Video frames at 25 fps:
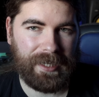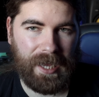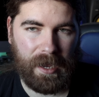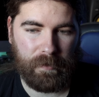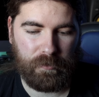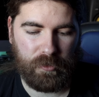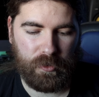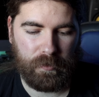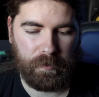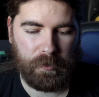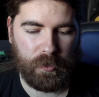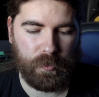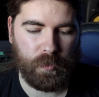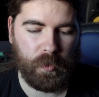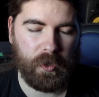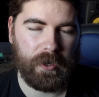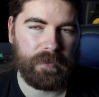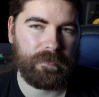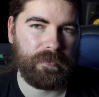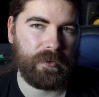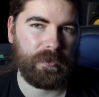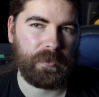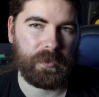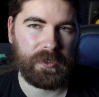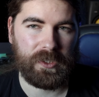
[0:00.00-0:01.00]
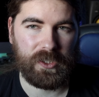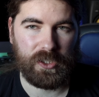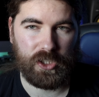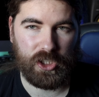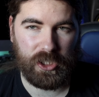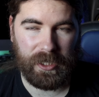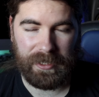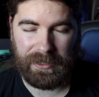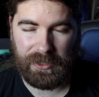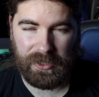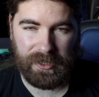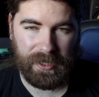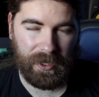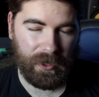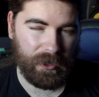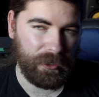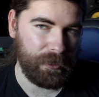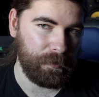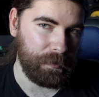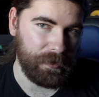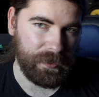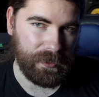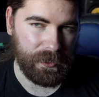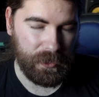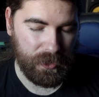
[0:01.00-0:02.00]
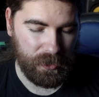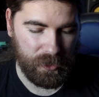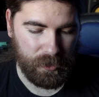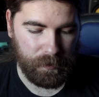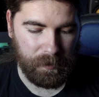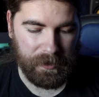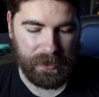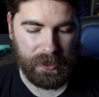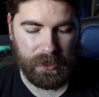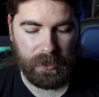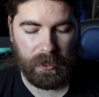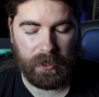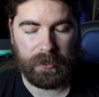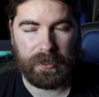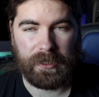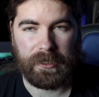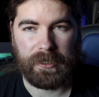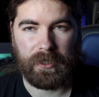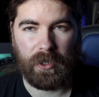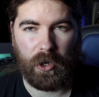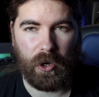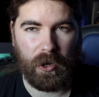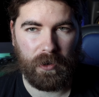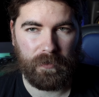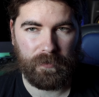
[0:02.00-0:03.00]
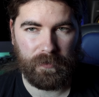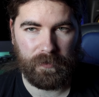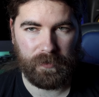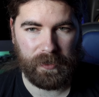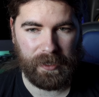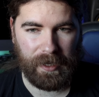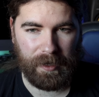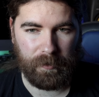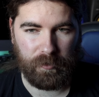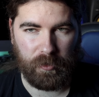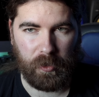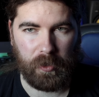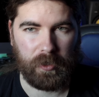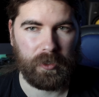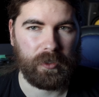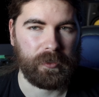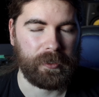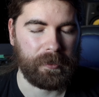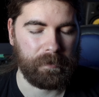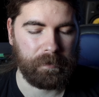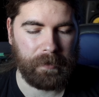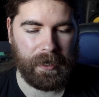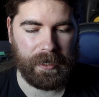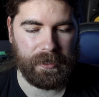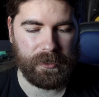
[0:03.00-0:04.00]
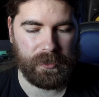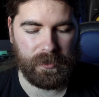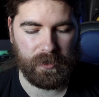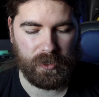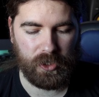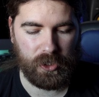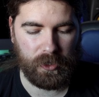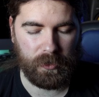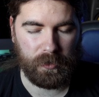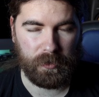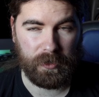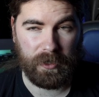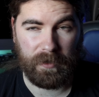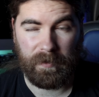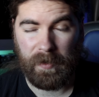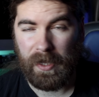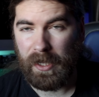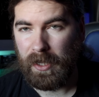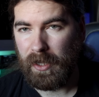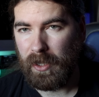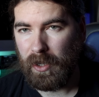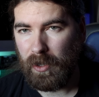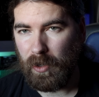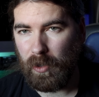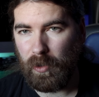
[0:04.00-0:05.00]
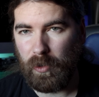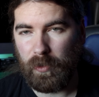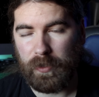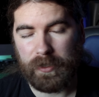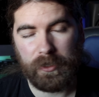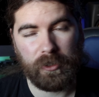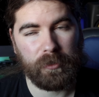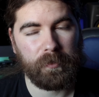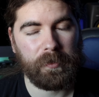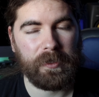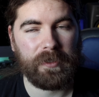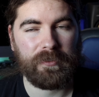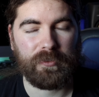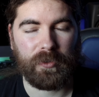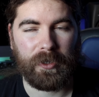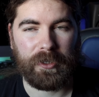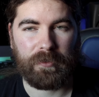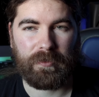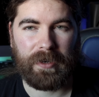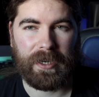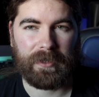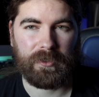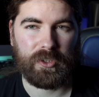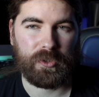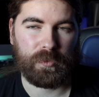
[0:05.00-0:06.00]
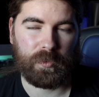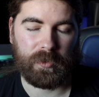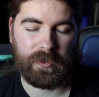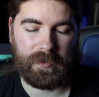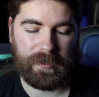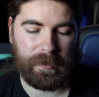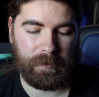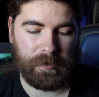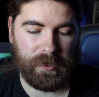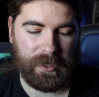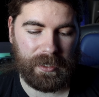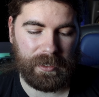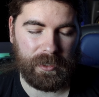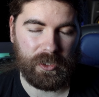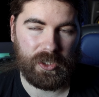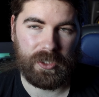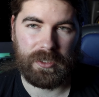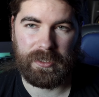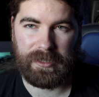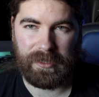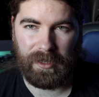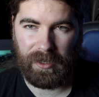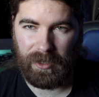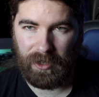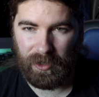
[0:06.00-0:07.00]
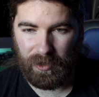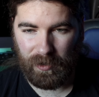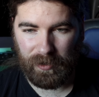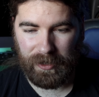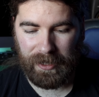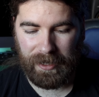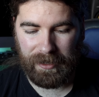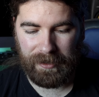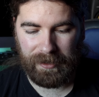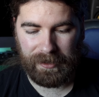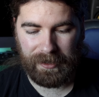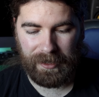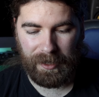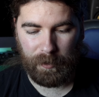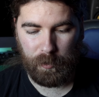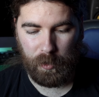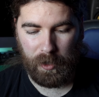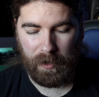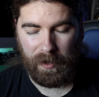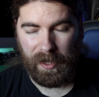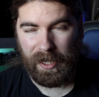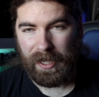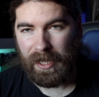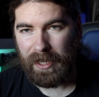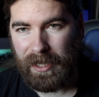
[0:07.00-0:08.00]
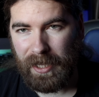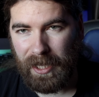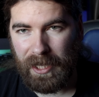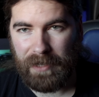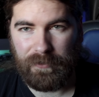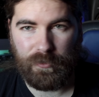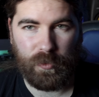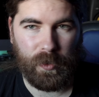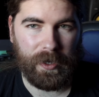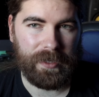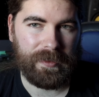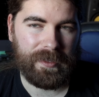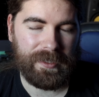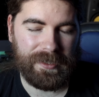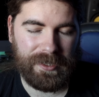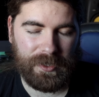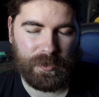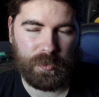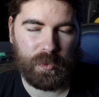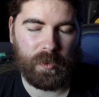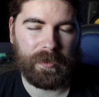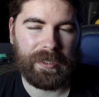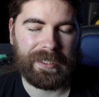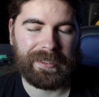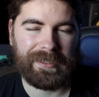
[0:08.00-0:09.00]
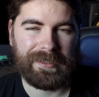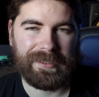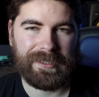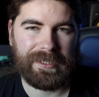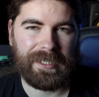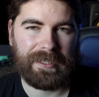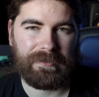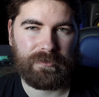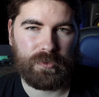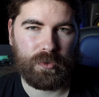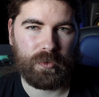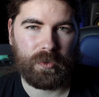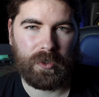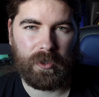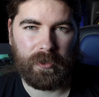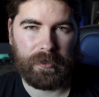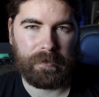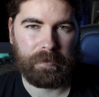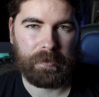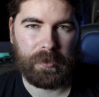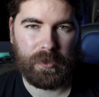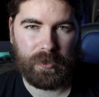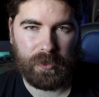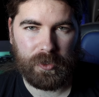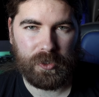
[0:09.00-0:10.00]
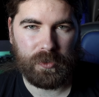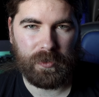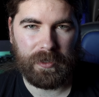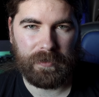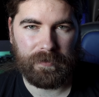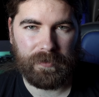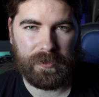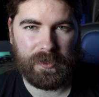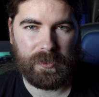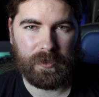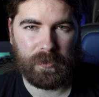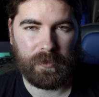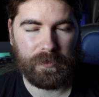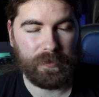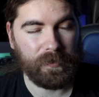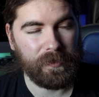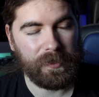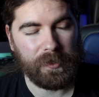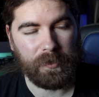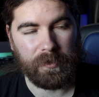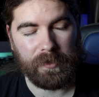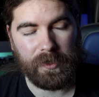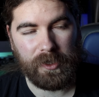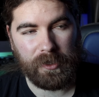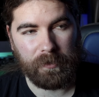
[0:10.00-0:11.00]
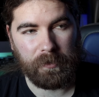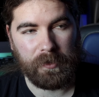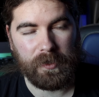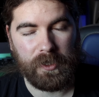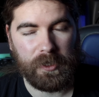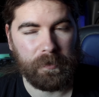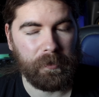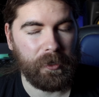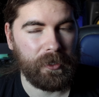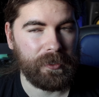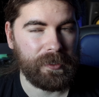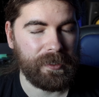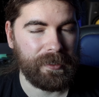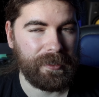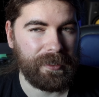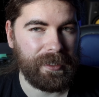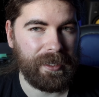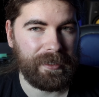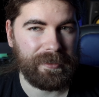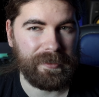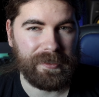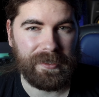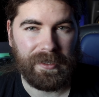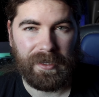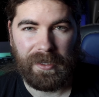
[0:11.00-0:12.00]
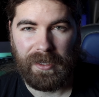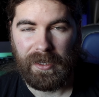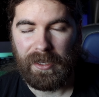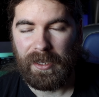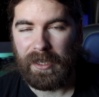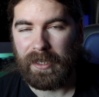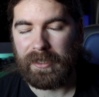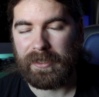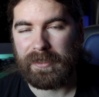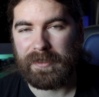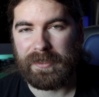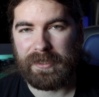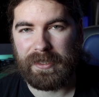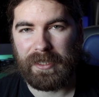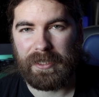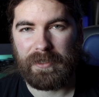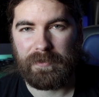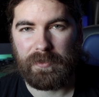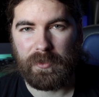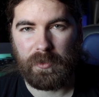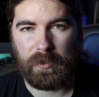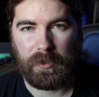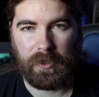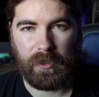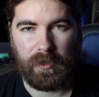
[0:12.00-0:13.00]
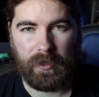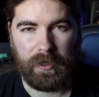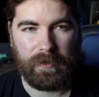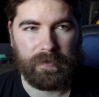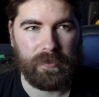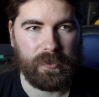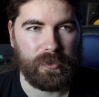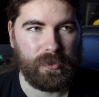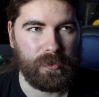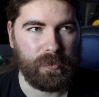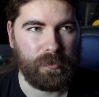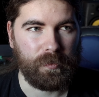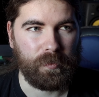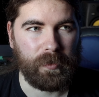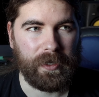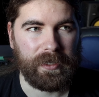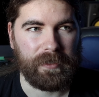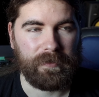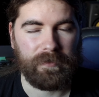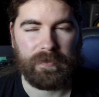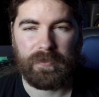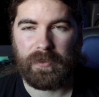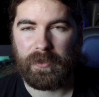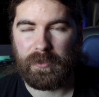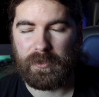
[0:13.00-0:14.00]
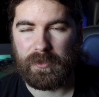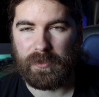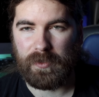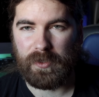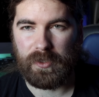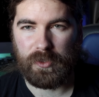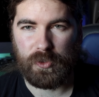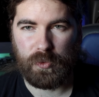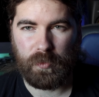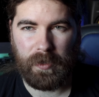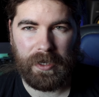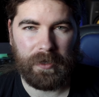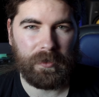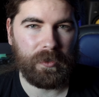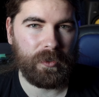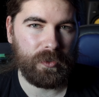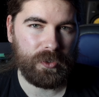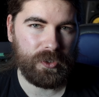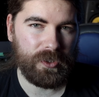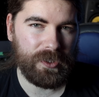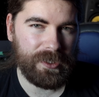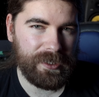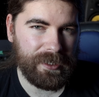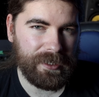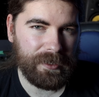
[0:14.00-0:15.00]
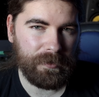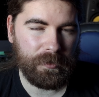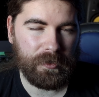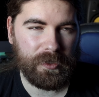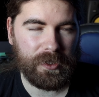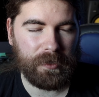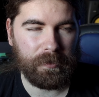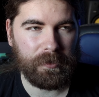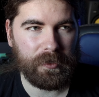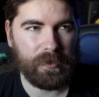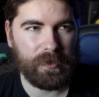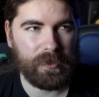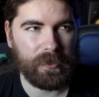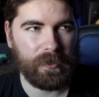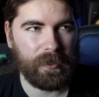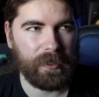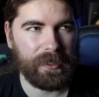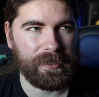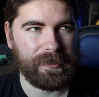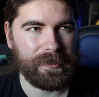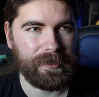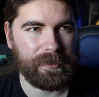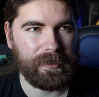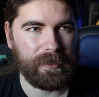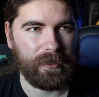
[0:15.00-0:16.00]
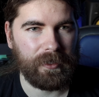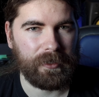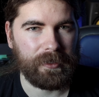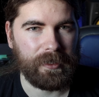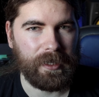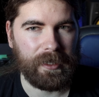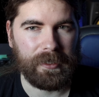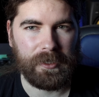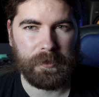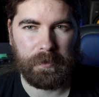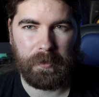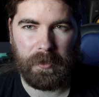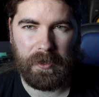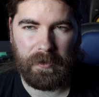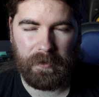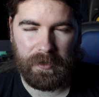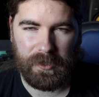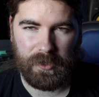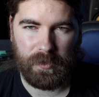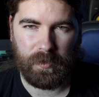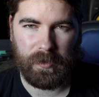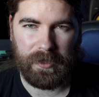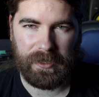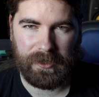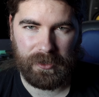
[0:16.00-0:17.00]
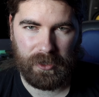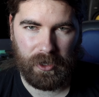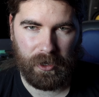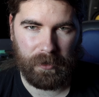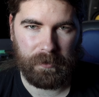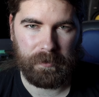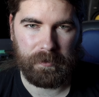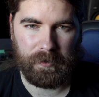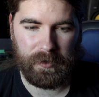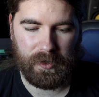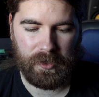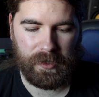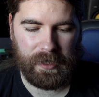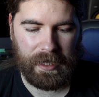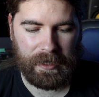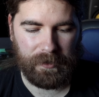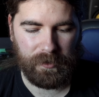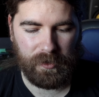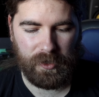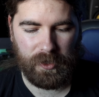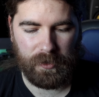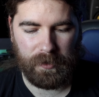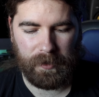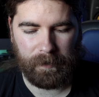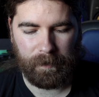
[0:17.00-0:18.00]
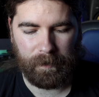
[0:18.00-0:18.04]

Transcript: camera, but what if I want to change that eye position to be slightly off camera, looking past the shoulder? Or it could be the way around, you want them to actually look at the camera. Either way, this is one that can save you a lot in portrait photography when someone spiked a lens. It can save you a lot if you're doing wedding photos as well, or just dealing with someone who's not as experienced when it comes down to